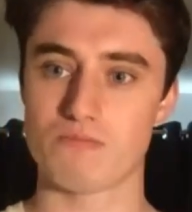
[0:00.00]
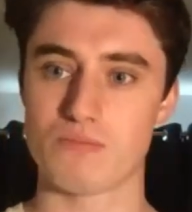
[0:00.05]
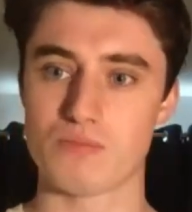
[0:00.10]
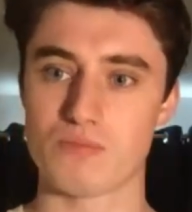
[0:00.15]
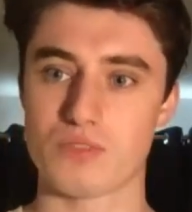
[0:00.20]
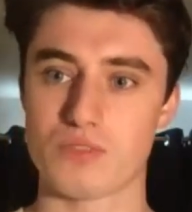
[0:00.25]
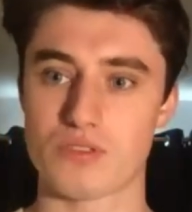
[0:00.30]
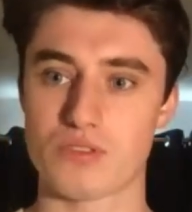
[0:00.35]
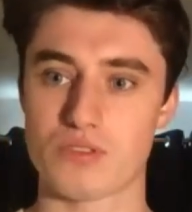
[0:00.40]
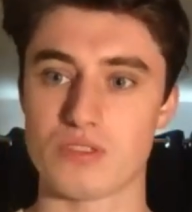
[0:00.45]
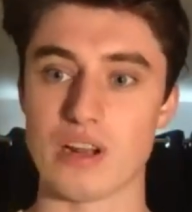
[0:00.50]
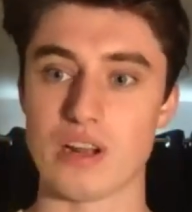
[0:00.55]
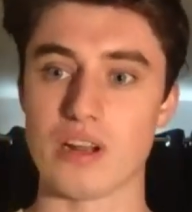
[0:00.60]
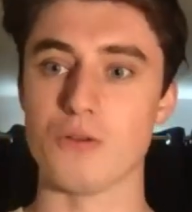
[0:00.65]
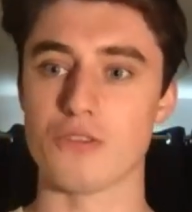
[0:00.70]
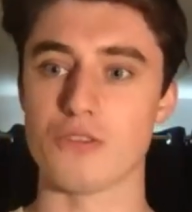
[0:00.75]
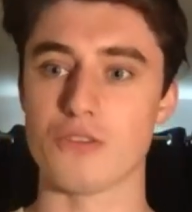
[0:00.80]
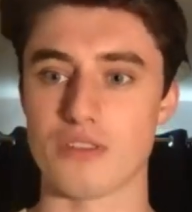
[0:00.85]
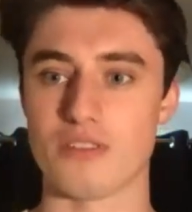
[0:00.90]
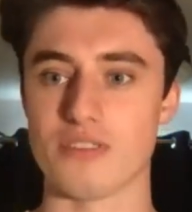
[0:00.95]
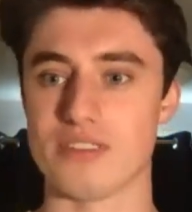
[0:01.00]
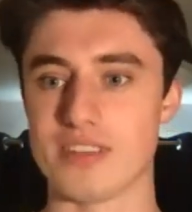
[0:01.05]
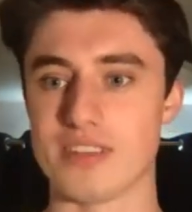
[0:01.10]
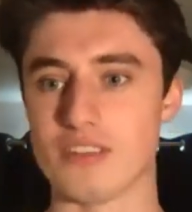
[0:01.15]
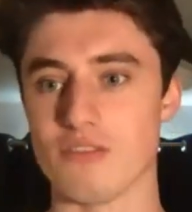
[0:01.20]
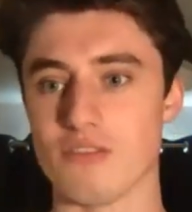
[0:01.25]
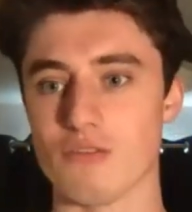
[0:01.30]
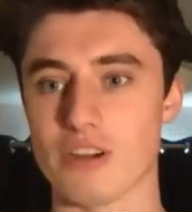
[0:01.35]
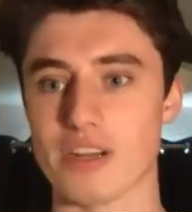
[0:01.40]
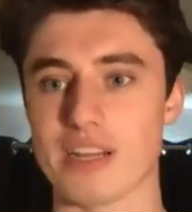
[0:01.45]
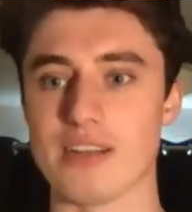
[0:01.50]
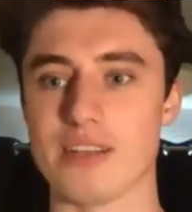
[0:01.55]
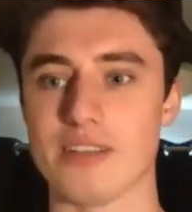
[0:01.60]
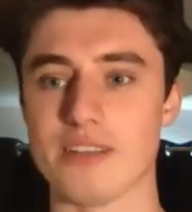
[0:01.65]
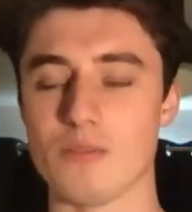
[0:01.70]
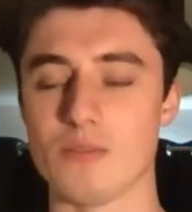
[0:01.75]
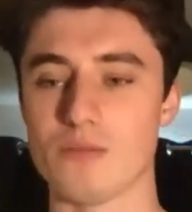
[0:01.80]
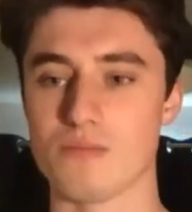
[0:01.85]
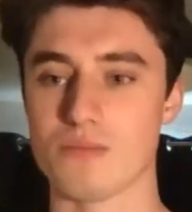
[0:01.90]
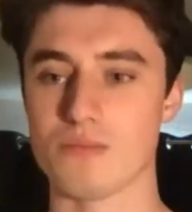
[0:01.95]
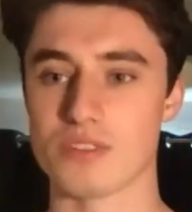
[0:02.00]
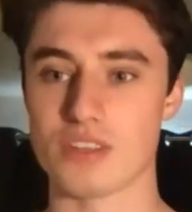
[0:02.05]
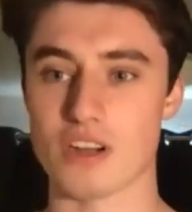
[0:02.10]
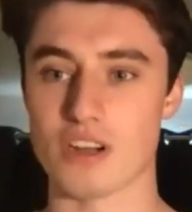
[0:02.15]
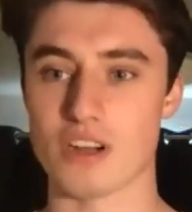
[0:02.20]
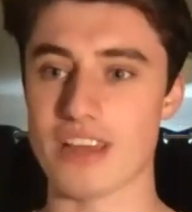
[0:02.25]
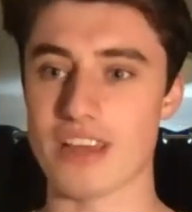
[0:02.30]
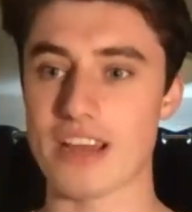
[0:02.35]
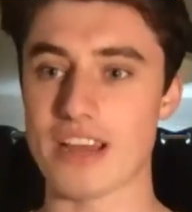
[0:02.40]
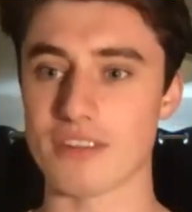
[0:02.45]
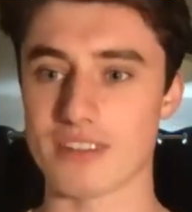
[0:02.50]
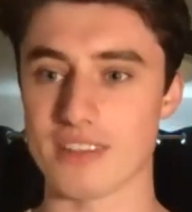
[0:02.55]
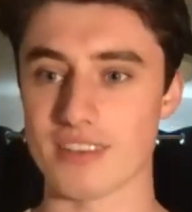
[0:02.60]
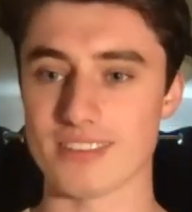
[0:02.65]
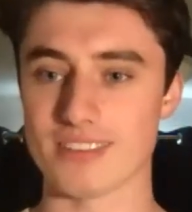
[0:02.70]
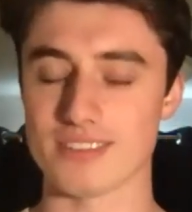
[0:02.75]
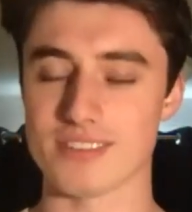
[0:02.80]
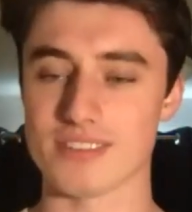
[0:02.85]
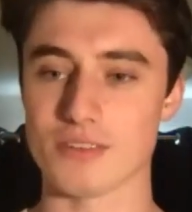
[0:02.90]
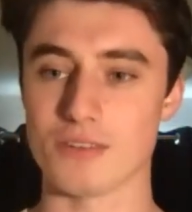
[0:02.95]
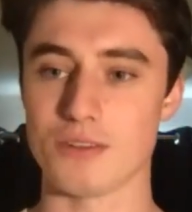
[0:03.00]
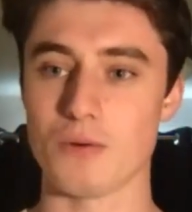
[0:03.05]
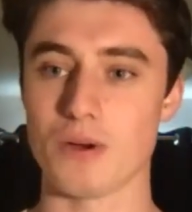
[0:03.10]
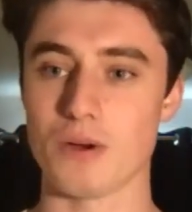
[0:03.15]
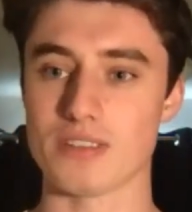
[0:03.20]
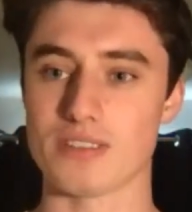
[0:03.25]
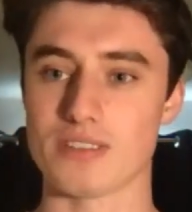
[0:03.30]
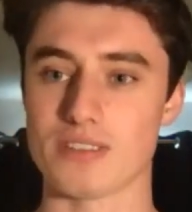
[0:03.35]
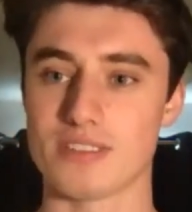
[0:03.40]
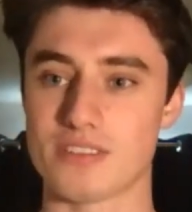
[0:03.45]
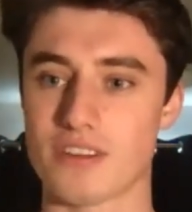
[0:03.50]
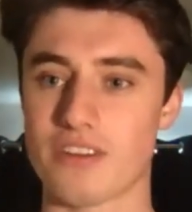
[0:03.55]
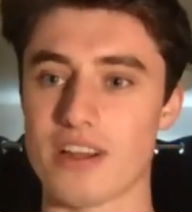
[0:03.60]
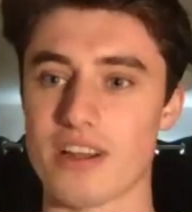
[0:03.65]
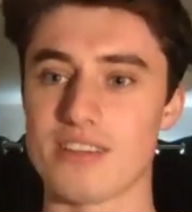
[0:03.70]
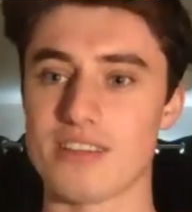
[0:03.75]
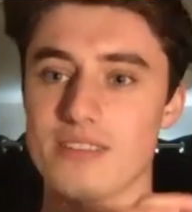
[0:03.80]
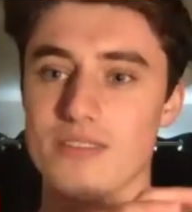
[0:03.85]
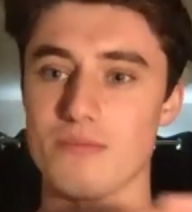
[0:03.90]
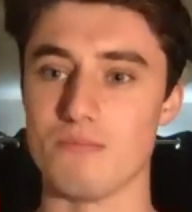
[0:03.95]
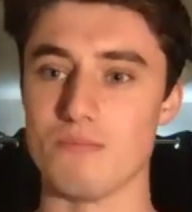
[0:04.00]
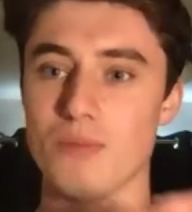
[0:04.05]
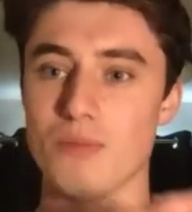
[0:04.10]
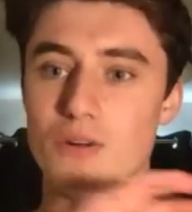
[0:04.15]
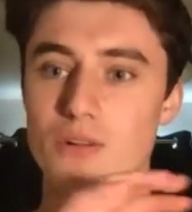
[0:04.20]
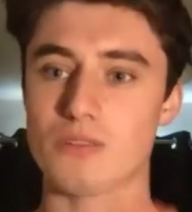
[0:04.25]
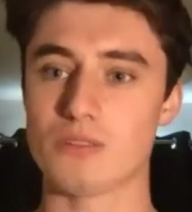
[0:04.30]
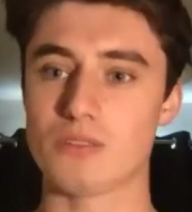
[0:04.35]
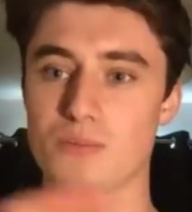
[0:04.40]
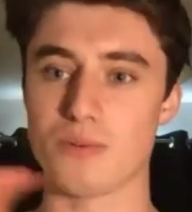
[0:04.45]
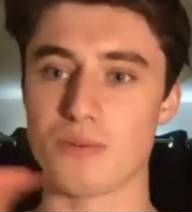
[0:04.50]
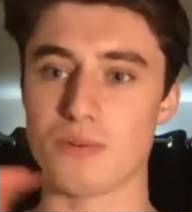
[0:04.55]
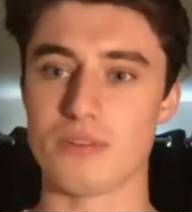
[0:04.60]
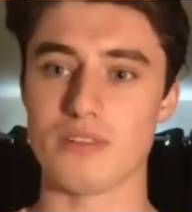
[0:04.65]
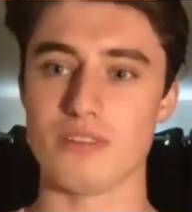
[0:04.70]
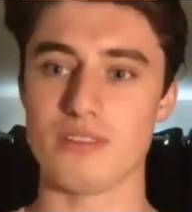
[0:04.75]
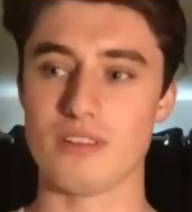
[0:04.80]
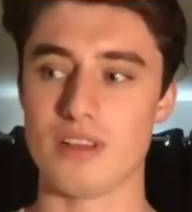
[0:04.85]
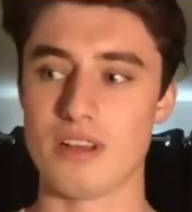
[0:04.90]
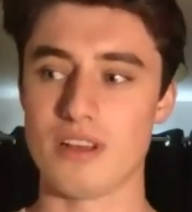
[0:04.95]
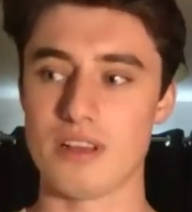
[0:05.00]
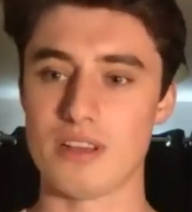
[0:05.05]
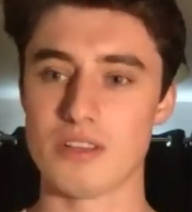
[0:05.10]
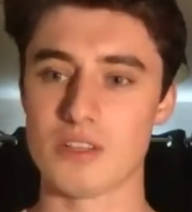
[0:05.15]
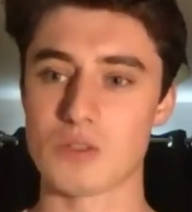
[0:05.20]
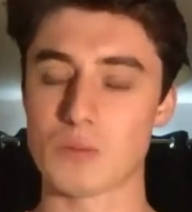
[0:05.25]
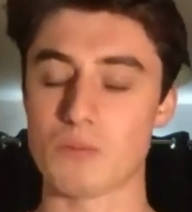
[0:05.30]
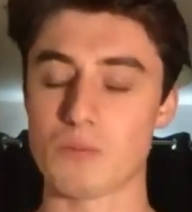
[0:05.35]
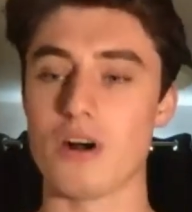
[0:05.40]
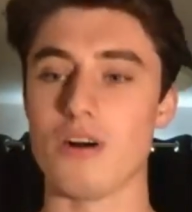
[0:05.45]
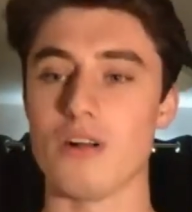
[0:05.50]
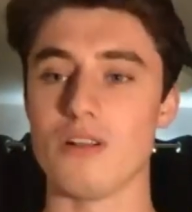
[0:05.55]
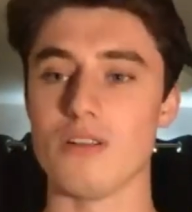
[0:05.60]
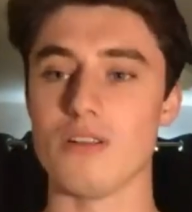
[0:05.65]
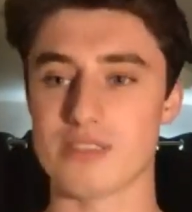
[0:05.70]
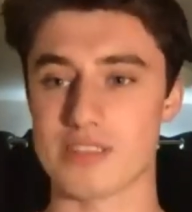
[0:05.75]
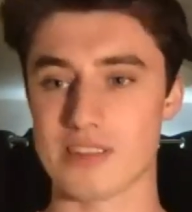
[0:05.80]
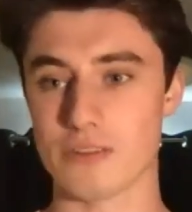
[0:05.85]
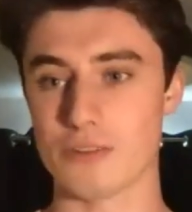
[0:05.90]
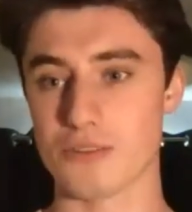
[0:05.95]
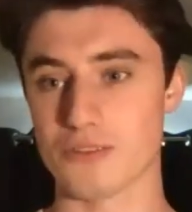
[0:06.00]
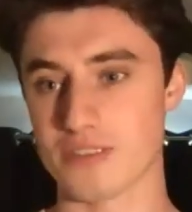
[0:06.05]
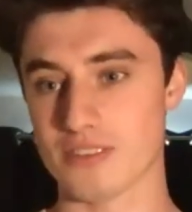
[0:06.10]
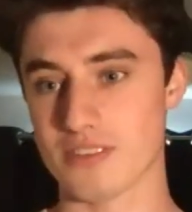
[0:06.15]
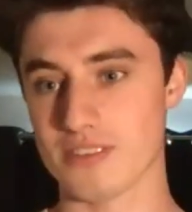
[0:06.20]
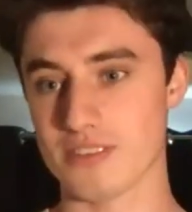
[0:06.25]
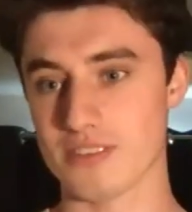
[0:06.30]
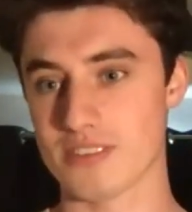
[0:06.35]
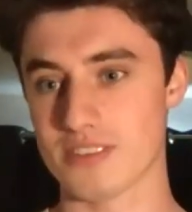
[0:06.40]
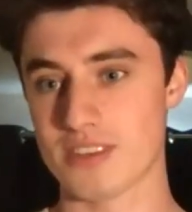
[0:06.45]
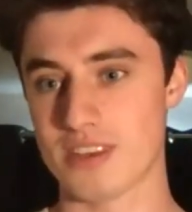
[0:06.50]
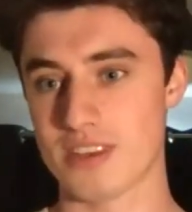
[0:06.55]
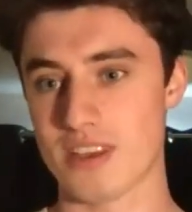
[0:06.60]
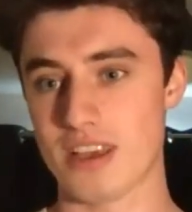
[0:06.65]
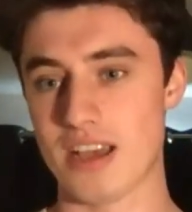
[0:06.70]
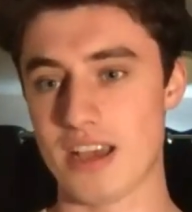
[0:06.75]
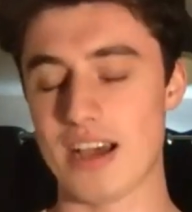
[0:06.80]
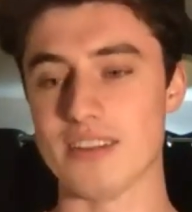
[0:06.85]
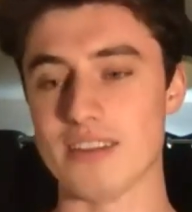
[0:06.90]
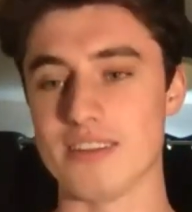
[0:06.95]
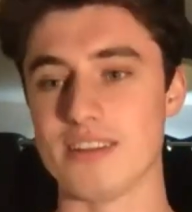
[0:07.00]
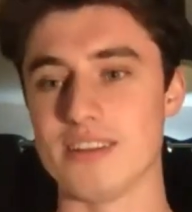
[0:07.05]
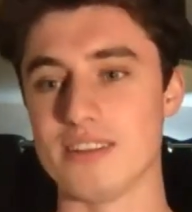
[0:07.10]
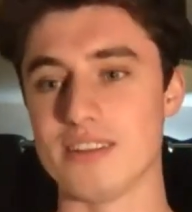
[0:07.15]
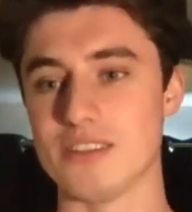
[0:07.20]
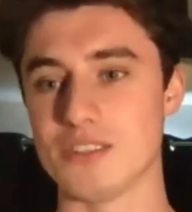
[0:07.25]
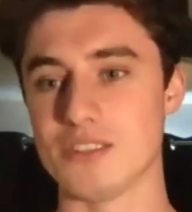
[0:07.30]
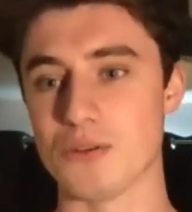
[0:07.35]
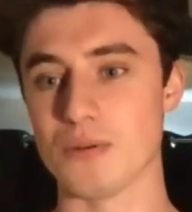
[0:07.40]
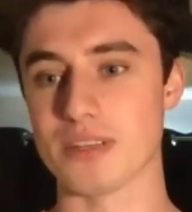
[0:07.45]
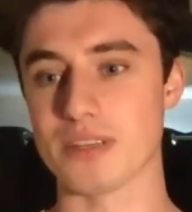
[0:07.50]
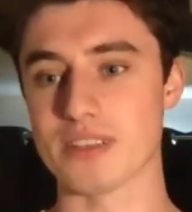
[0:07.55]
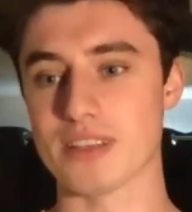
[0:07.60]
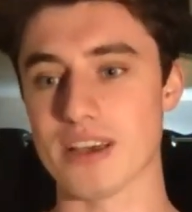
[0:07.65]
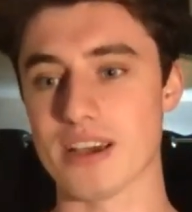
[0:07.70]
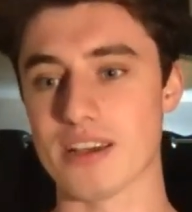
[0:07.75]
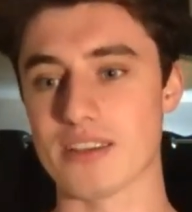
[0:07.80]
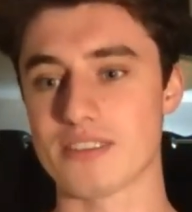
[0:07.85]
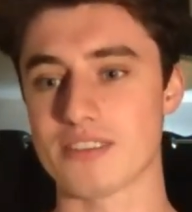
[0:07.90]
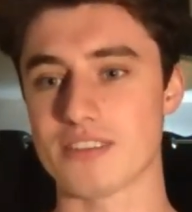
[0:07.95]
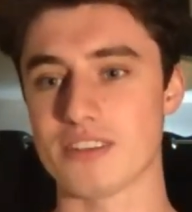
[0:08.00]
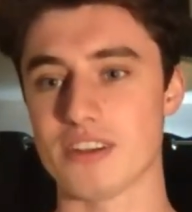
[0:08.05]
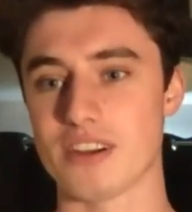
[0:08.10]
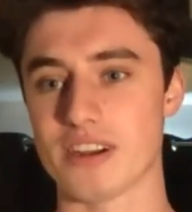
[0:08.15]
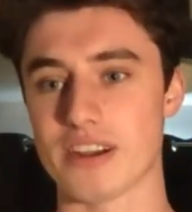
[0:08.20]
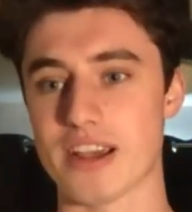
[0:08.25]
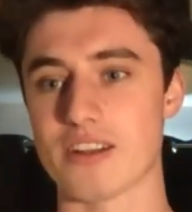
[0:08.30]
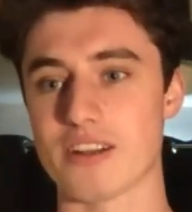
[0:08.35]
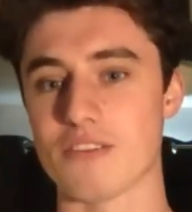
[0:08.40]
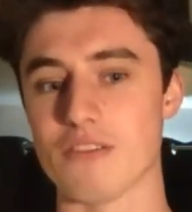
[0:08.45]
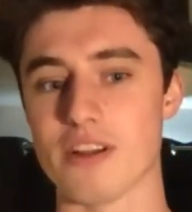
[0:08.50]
solution didn't really serve everything. So you wanted to create multiple small solutions. And in doing that, you're getting